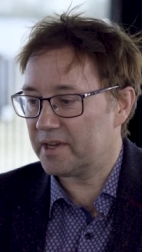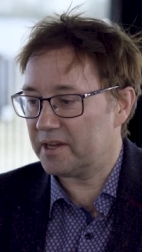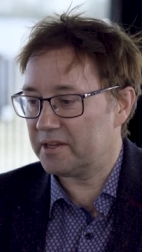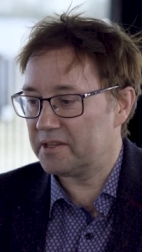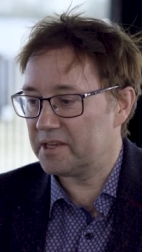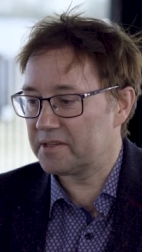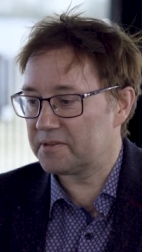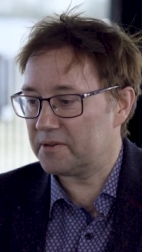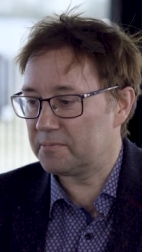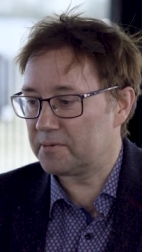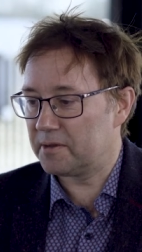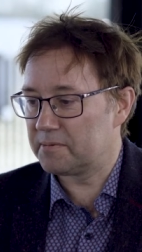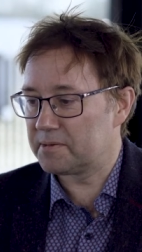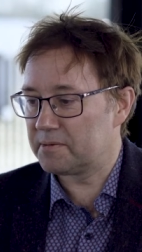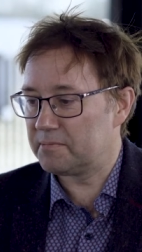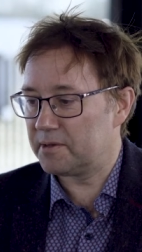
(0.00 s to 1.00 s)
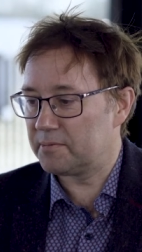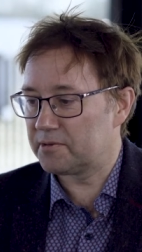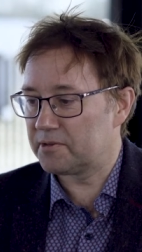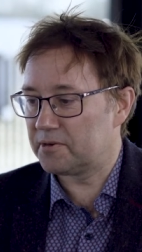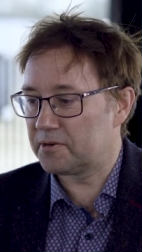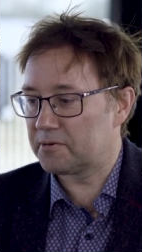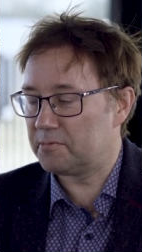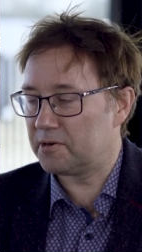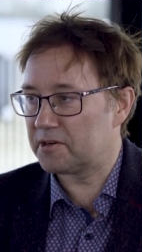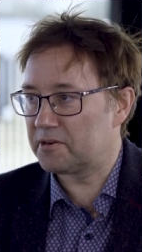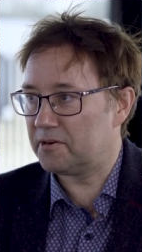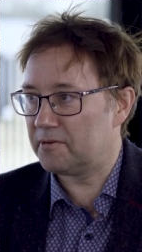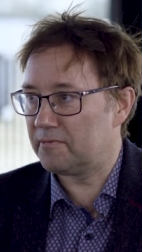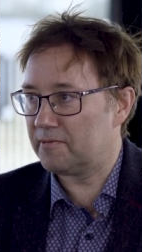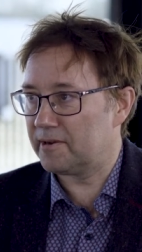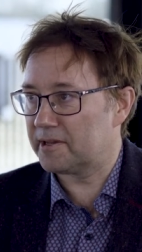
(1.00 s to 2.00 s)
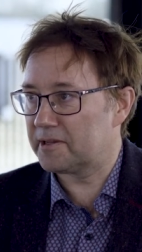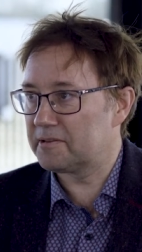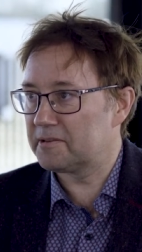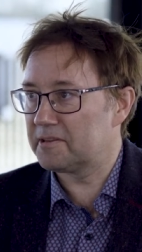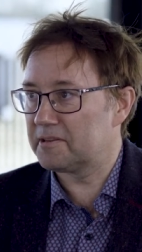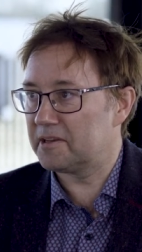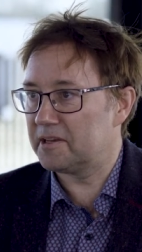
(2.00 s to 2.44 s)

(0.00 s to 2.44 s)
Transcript: I think sometimes when people talk about conflict,